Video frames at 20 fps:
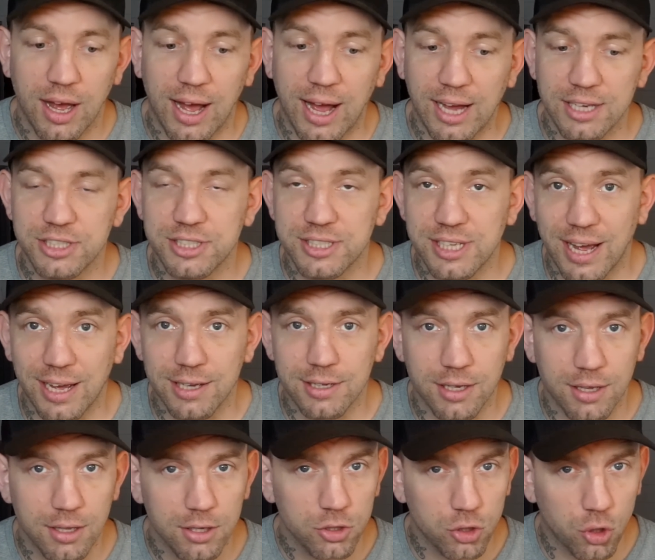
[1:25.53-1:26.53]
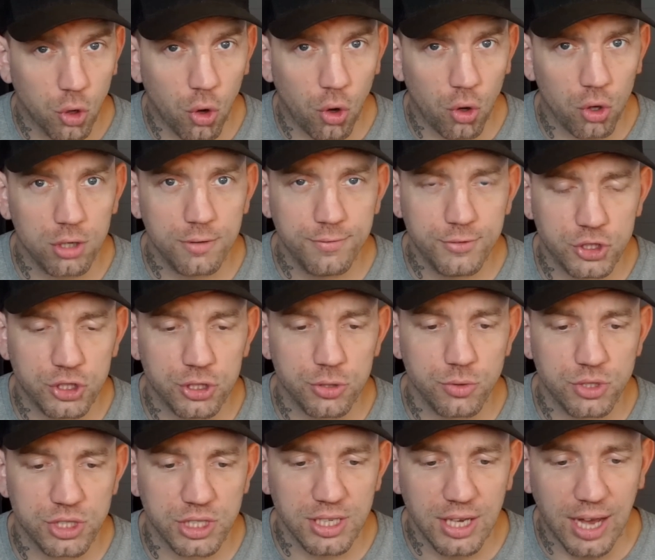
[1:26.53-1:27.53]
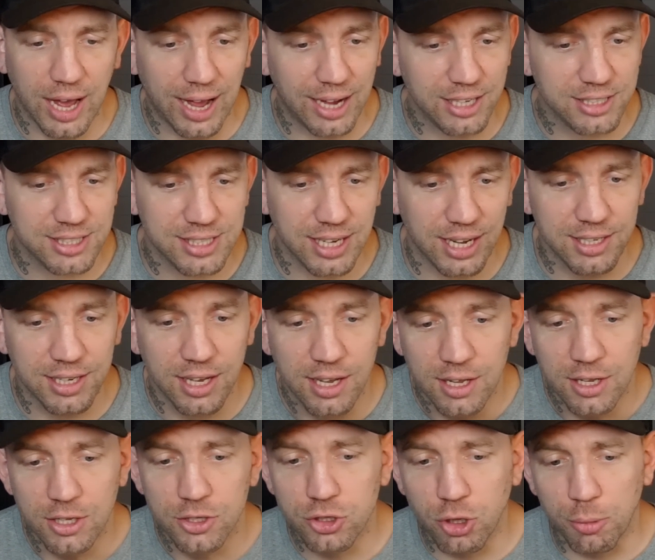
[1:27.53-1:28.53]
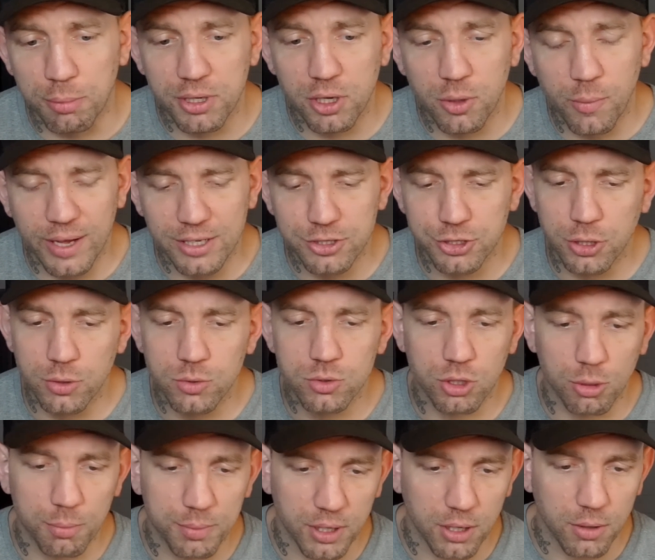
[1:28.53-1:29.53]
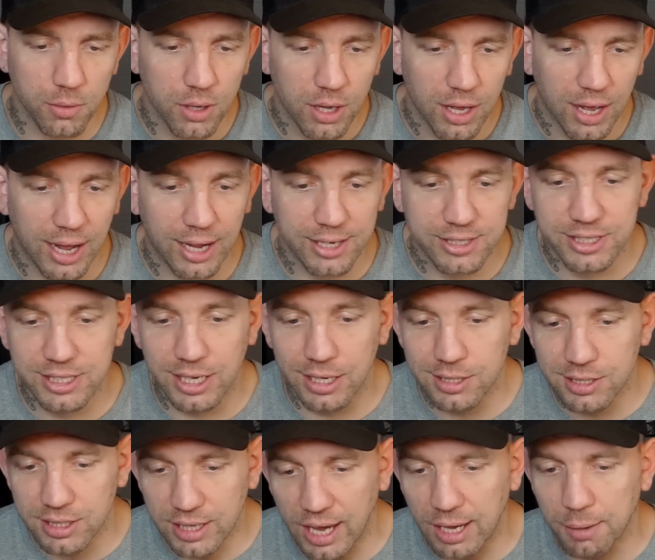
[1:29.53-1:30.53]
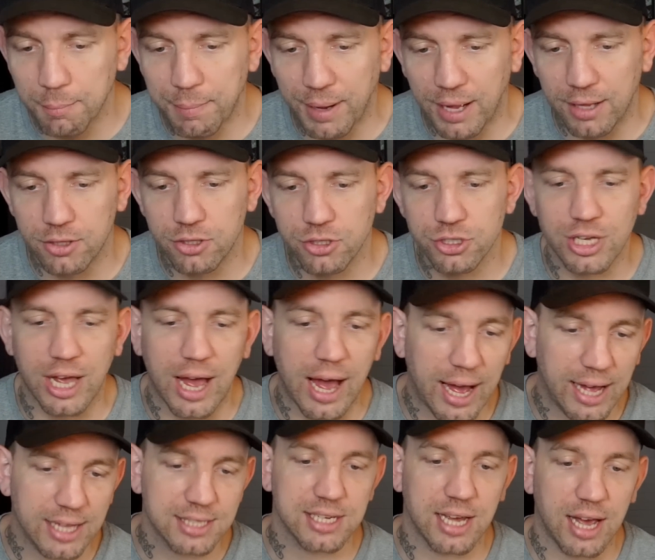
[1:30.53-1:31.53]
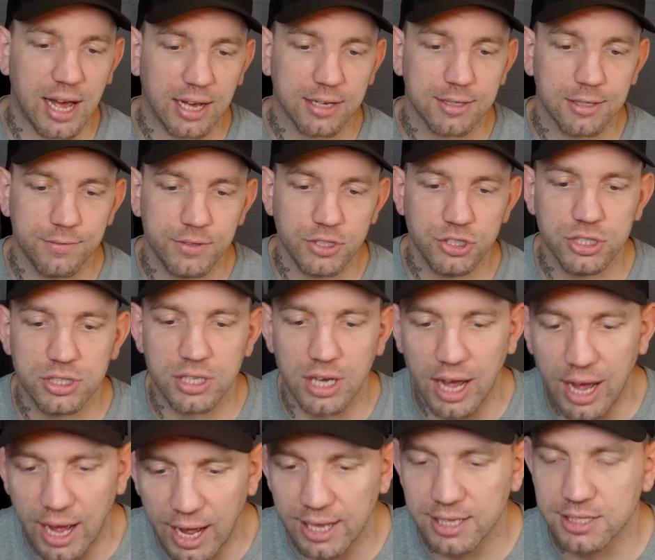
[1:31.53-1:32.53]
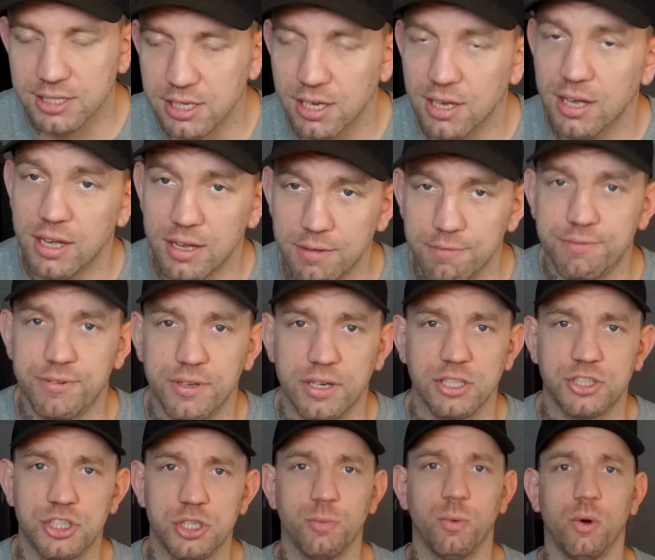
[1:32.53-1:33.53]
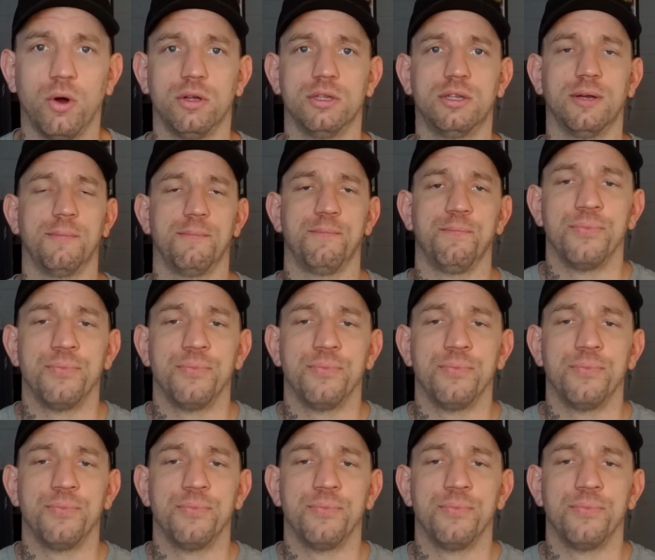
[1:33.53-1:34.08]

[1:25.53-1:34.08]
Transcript: Hashtag Call of Duty, hashtag WSOW, hashtag Game Battles at Activision at Infinity Ward.